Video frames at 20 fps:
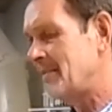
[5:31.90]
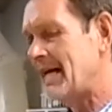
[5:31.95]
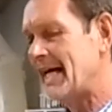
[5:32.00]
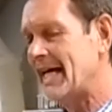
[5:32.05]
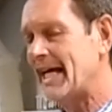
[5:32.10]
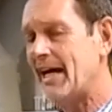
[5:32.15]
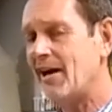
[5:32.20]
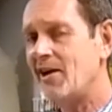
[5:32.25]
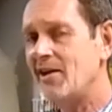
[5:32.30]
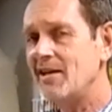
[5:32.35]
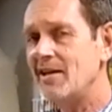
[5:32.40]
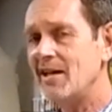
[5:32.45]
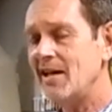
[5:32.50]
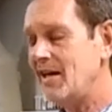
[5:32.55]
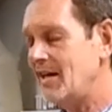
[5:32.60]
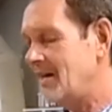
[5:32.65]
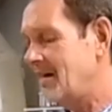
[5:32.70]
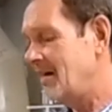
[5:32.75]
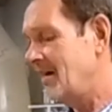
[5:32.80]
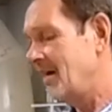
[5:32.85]
I
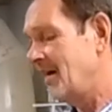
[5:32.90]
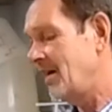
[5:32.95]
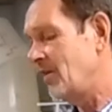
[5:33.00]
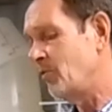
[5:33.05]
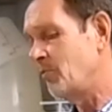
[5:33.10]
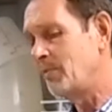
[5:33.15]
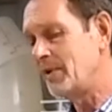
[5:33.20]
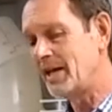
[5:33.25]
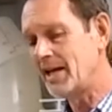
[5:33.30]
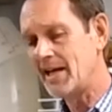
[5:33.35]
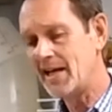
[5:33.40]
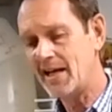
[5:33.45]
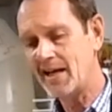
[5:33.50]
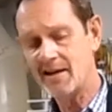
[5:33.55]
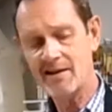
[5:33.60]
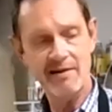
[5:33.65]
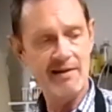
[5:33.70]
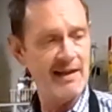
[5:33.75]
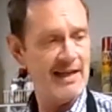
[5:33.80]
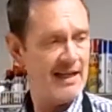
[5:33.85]
guarantee it'll be a
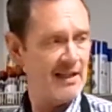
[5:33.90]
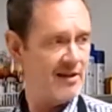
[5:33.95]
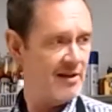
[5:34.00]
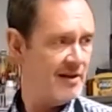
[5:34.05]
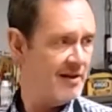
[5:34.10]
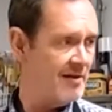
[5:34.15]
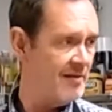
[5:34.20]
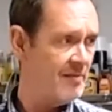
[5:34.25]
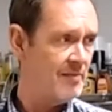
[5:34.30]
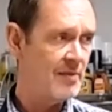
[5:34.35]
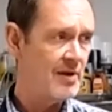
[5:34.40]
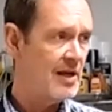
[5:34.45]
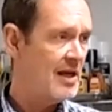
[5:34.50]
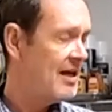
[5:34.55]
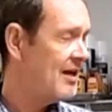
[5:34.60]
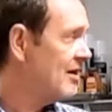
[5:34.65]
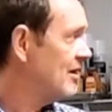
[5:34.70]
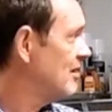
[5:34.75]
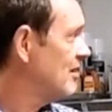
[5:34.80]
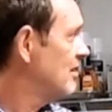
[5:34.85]
hit at the
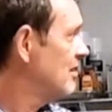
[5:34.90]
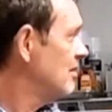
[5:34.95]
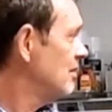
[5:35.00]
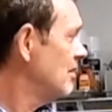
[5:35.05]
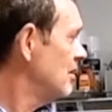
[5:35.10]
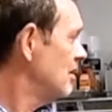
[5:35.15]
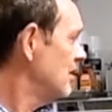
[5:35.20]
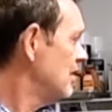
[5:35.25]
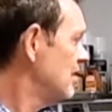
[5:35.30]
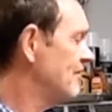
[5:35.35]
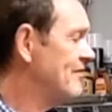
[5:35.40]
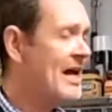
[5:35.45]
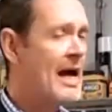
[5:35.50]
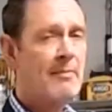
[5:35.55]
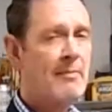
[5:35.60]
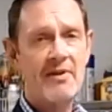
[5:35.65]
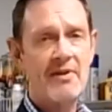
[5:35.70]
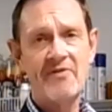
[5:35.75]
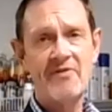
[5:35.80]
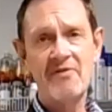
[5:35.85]

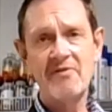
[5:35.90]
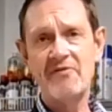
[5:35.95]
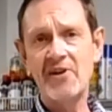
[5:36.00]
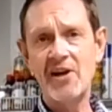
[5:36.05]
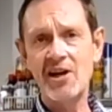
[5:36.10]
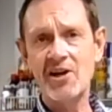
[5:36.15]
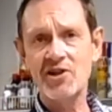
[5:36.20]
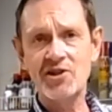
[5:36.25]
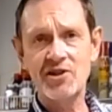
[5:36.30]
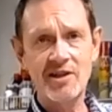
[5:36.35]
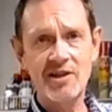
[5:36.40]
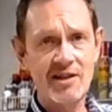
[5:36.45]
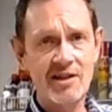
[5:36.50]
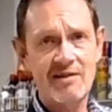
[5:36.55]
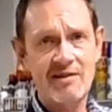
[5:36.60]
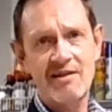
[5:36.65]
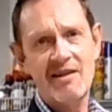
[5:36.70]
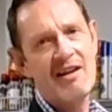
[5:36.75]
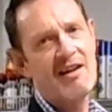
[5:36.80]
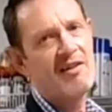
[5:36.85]
family
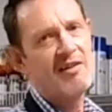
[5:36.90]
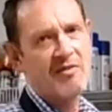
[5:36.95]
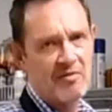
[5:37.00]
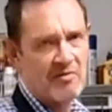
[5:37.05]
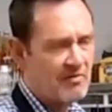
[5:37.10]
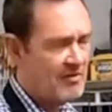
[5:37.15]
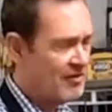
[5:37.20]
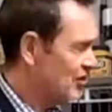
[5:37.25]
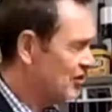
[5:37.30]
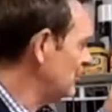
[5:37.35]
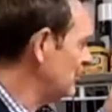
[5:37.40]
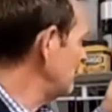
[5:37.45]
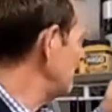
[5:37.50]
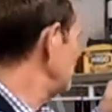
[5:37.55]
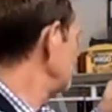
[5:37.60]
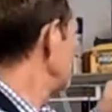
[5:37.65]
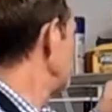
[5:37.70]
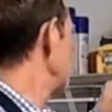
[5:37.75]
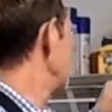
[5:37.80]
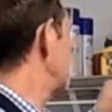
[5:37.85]
function for
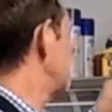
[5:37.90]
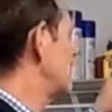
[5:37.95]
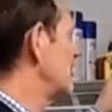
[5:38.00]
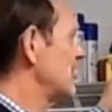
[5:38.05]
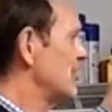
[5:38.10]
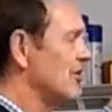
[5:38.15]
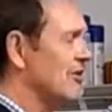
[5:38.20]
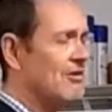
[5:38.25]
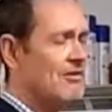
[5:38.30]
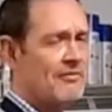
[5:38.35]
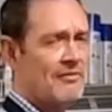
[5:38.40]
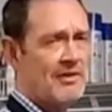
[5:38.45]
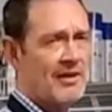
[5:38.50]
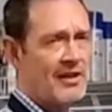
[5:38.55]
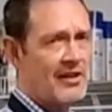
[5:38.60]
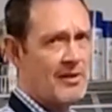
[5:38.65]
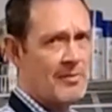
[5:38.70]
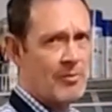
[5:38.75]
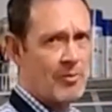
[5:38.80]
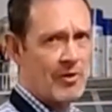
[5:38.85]
you, for your
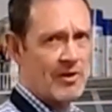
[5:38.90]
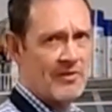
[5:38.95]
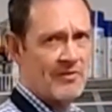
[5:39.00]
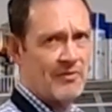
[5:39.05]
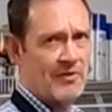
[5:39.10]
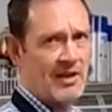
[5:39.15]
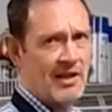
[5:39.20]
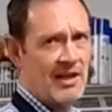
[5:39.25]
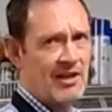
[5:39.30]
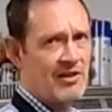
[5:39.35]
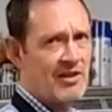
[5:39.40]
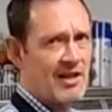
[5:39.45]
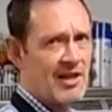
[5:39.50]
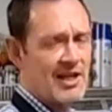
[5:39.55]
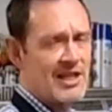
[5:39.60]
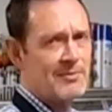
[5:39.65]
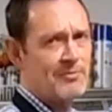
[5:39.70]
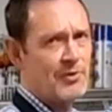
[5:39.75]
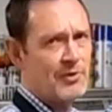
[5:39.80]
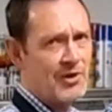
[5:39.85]
girlfriend, your boyfriend, your
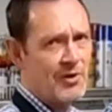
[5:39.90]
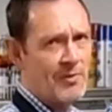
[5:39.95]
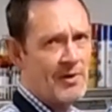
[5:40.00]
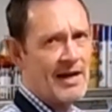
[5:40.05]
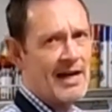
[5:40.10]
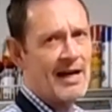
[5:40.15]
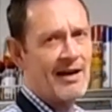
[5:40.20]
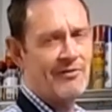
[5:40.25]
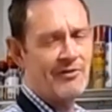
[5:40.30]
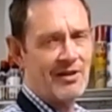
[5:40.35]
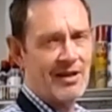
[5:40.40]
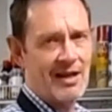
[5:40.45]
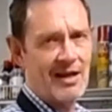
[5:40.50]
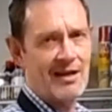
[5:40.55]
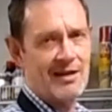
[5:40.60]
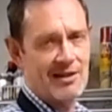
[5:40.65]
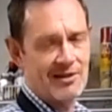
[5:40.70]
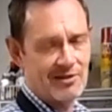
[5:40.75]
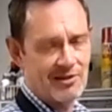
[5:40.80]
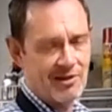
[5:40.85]
husband, your wife,
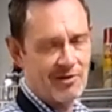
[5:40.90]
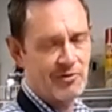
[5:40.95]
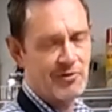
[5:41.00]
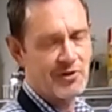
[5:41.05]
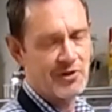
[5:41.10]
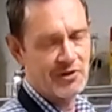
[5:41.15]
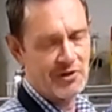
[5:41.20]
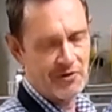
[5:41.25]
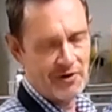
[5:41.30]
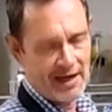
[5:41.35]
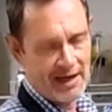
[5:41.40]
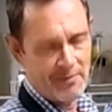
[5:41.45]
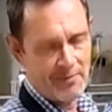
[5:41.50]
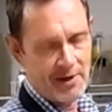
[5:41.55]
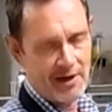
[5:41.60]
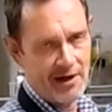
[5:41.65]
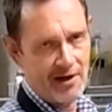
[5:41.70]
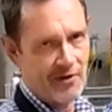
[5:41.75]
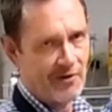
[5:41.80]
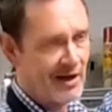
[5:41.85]
and I'm going to
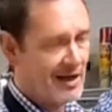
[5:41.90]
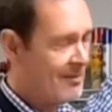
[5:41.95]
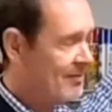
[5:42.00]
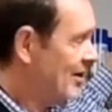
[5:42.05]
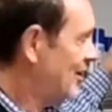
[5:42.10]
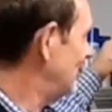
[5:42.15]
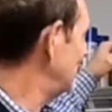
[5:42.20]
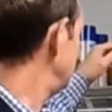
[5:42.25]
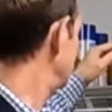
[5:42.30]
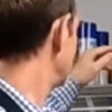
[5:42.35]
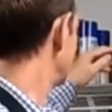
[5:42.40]
grandpa, grandma.